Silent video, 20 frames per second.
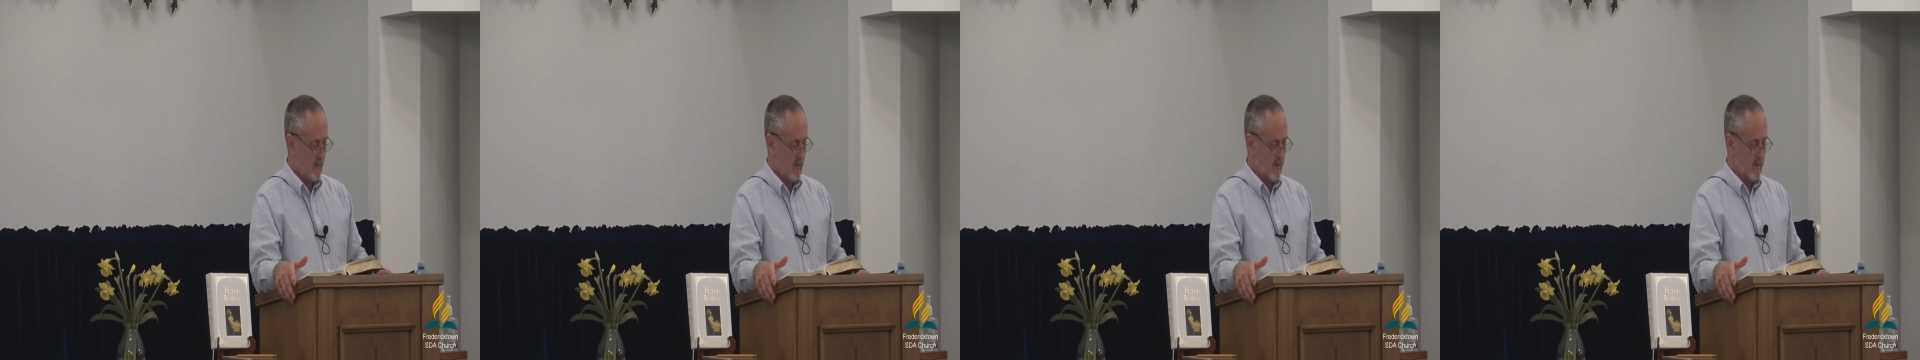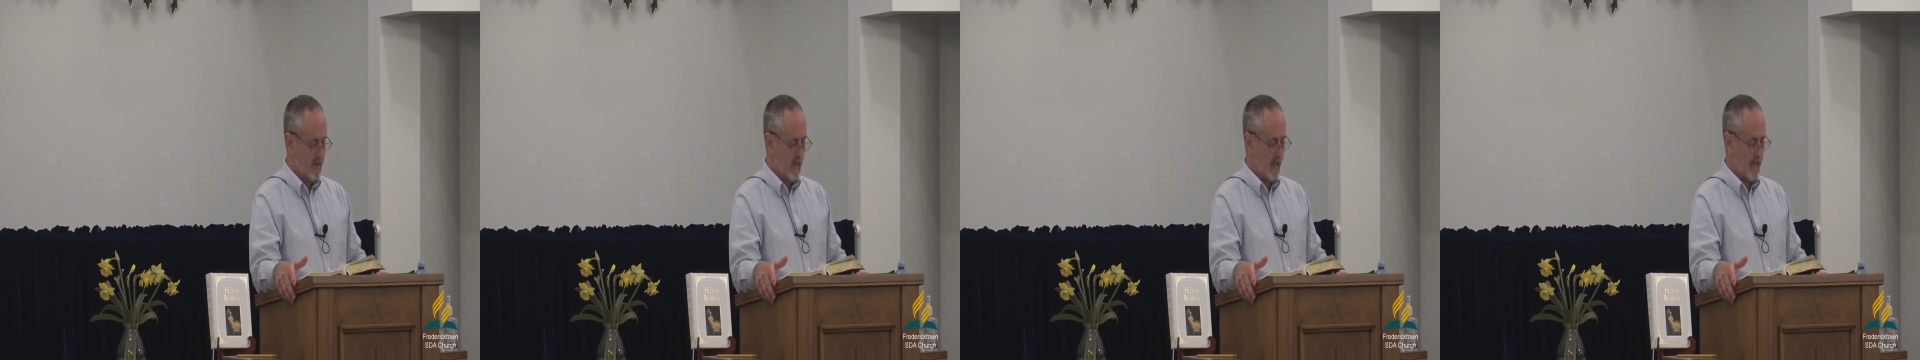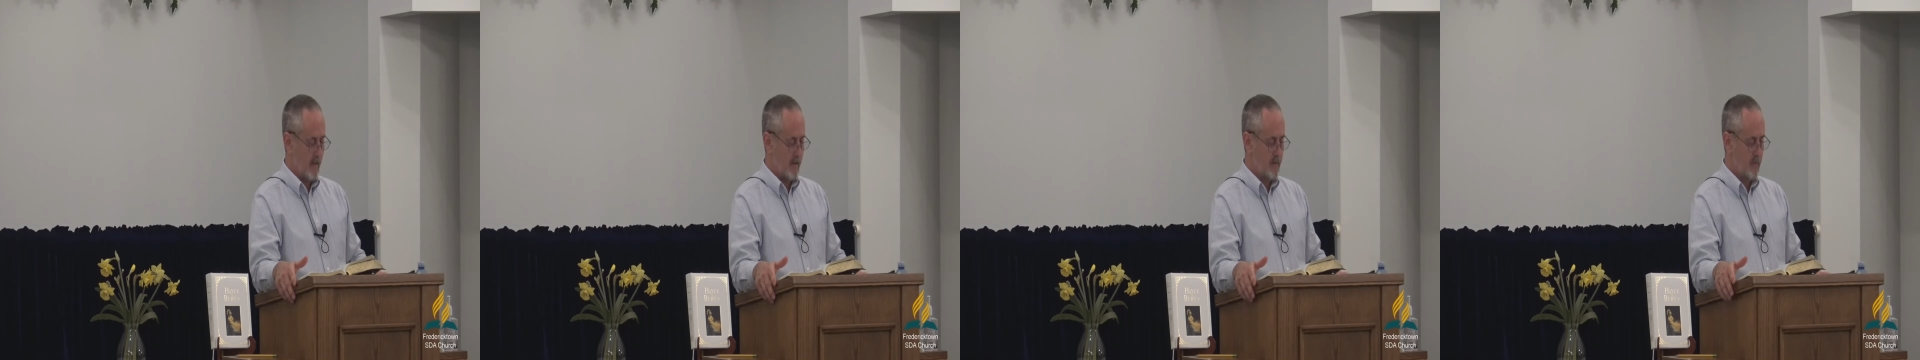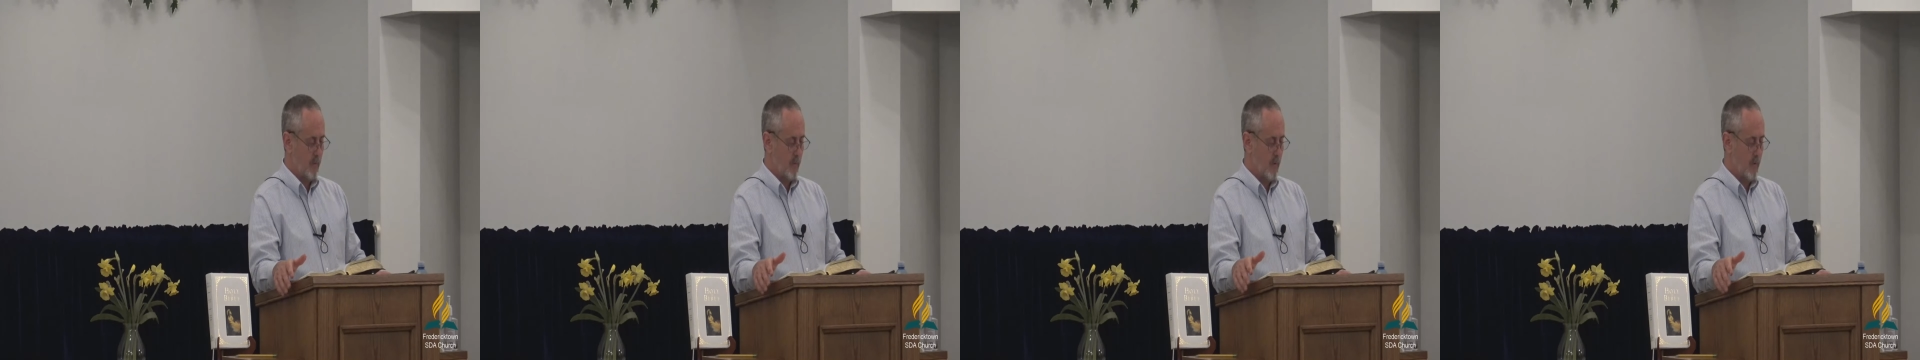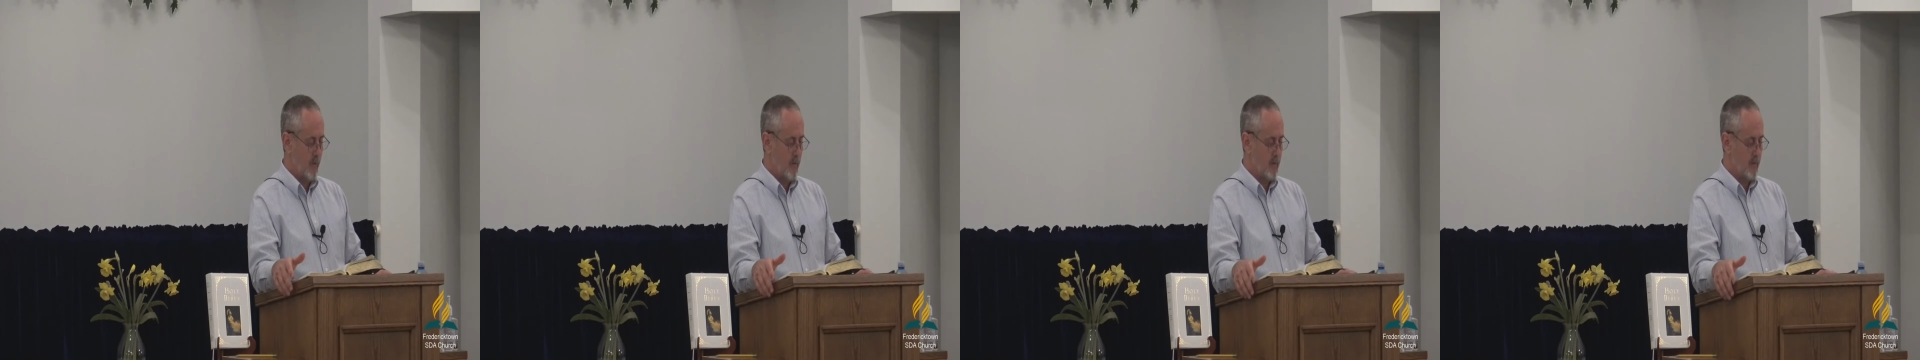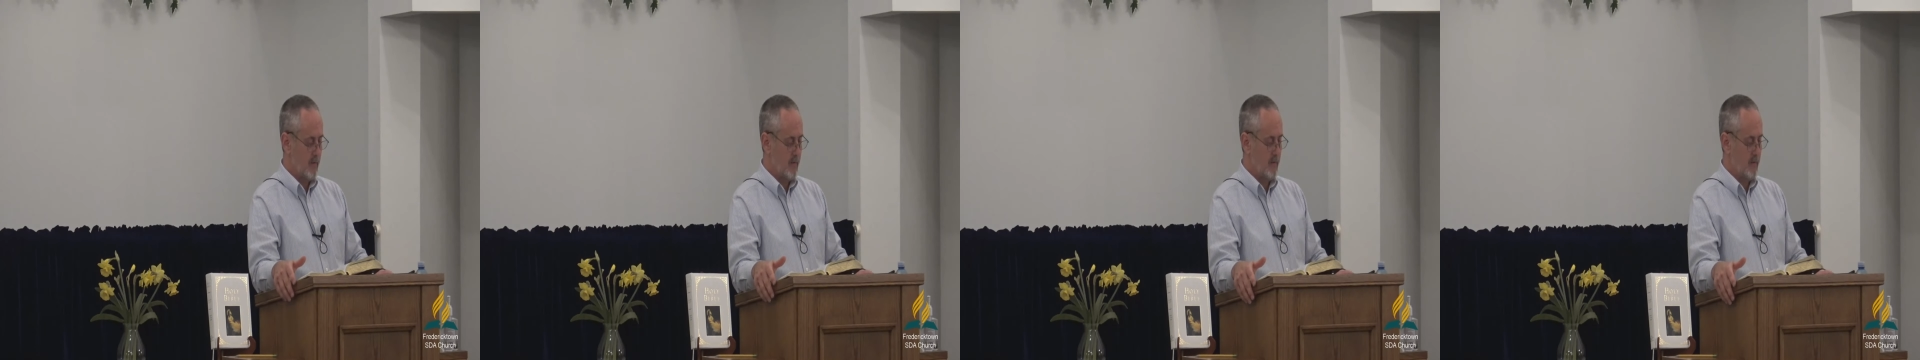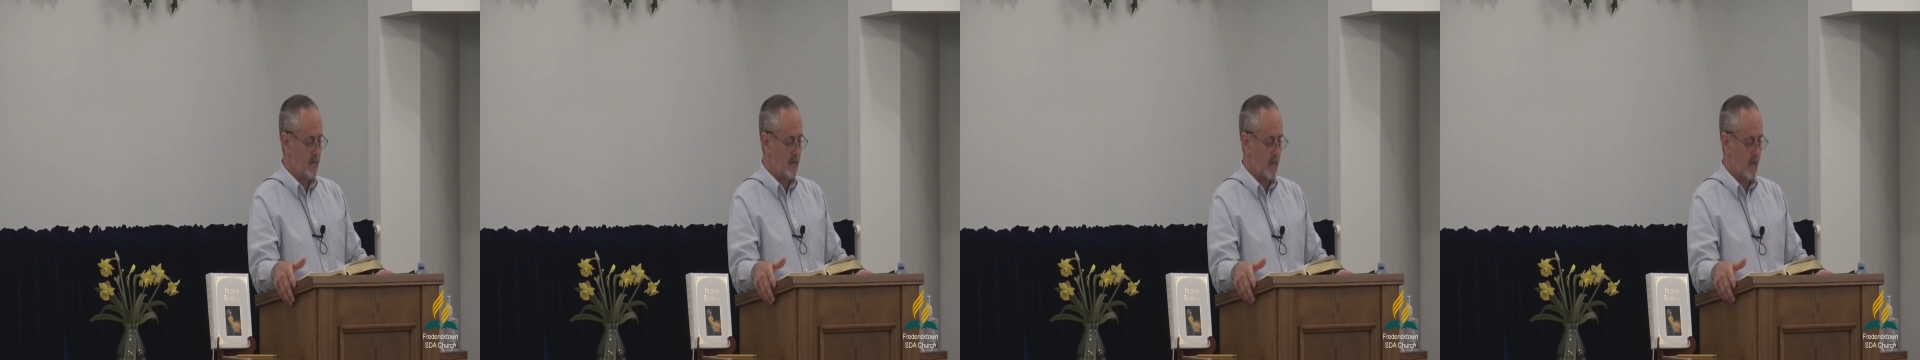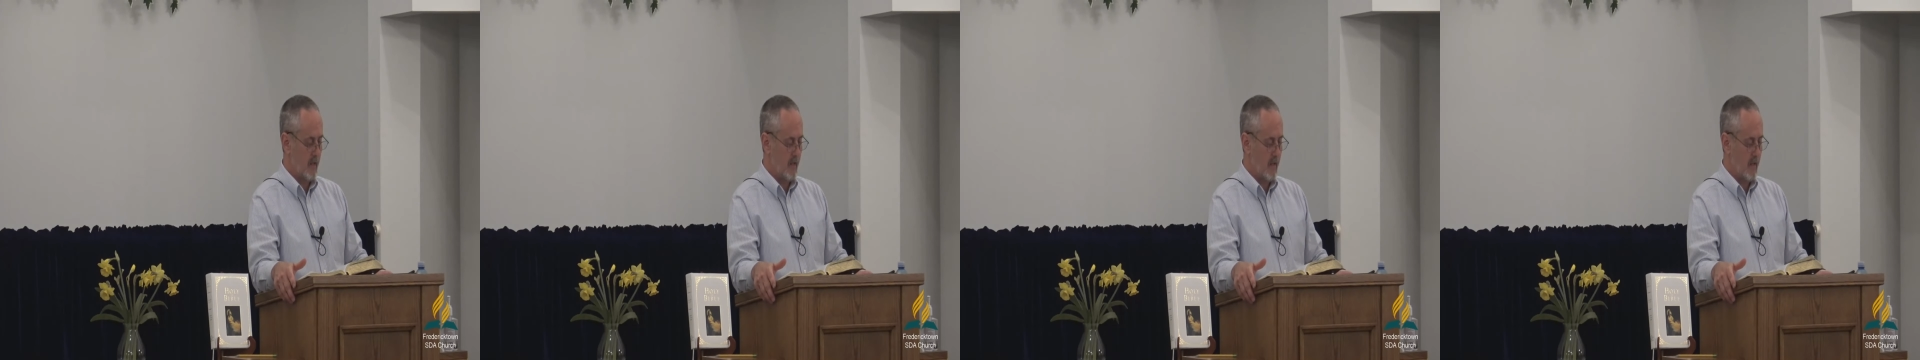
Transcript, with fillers: The saddest words